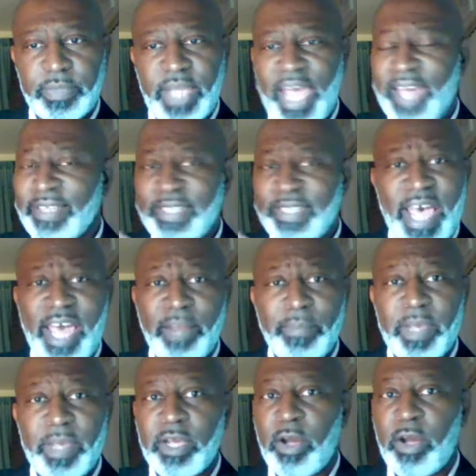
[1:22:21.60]
outside of
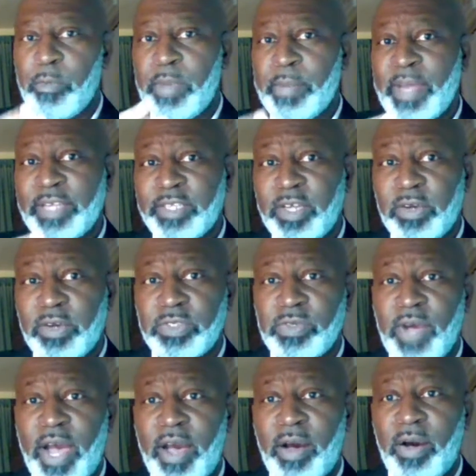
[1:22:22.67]
it, because remember I told
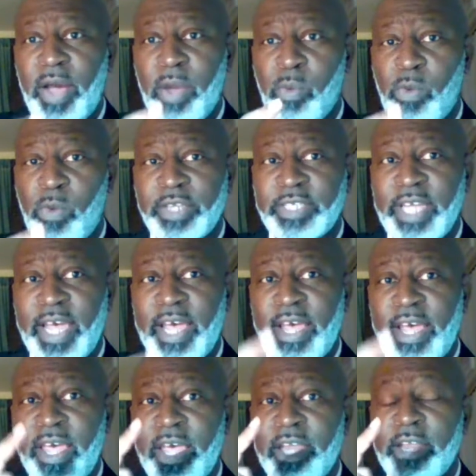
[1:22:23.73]
you all at one
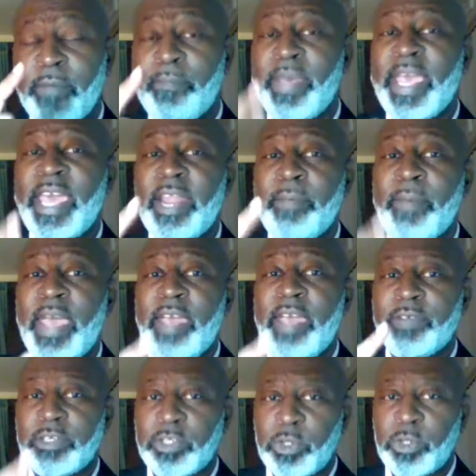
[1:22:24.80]
time, the bed is made
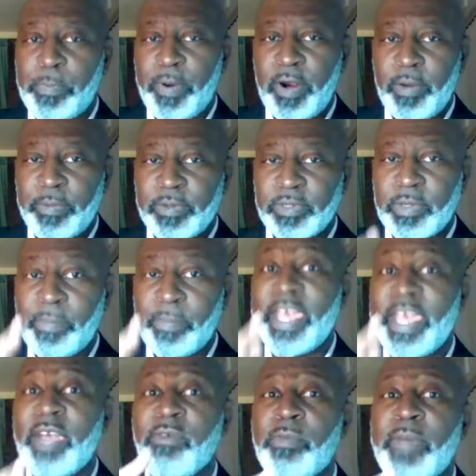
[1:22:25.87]
for two purposes. The
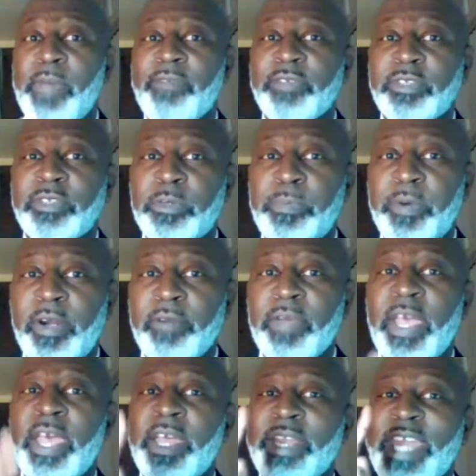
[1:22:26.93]
bedroom made for two
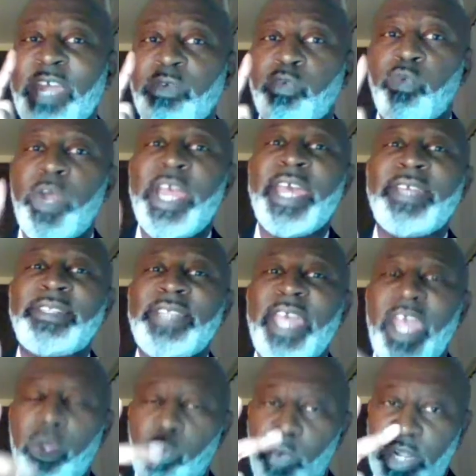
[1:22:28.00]
purposes. That's rest
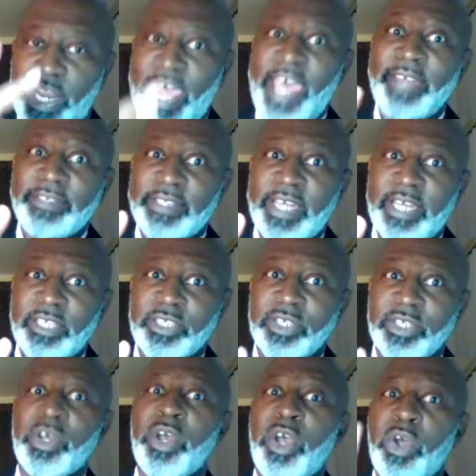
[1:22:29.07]
and relaxation.
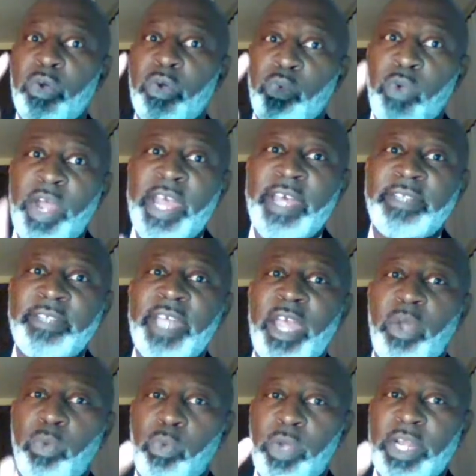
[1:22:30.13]
Rest
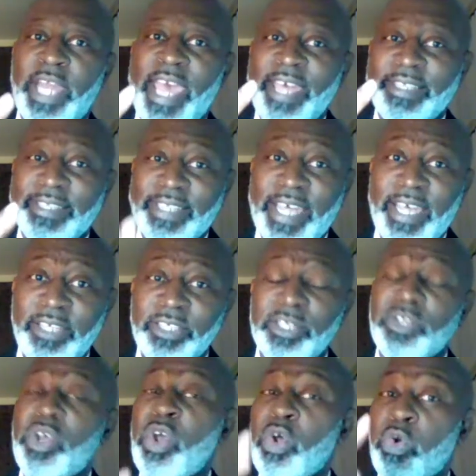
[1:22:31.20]
and
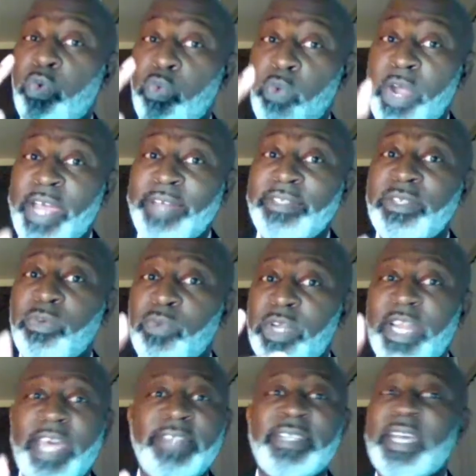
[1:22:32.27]
relaxation. Rest and
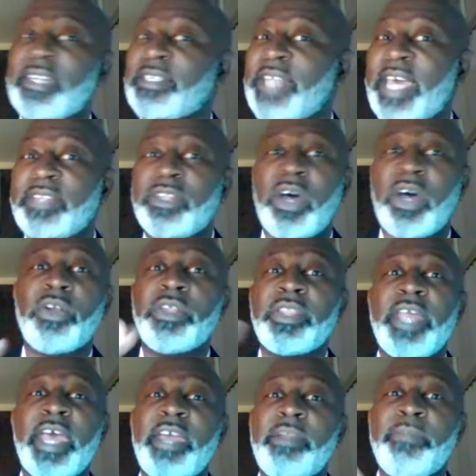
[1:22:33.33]
relaxation. That's the only
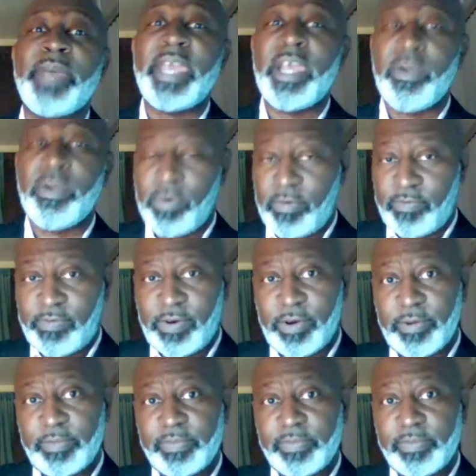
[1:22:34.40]
thing the bedroom for.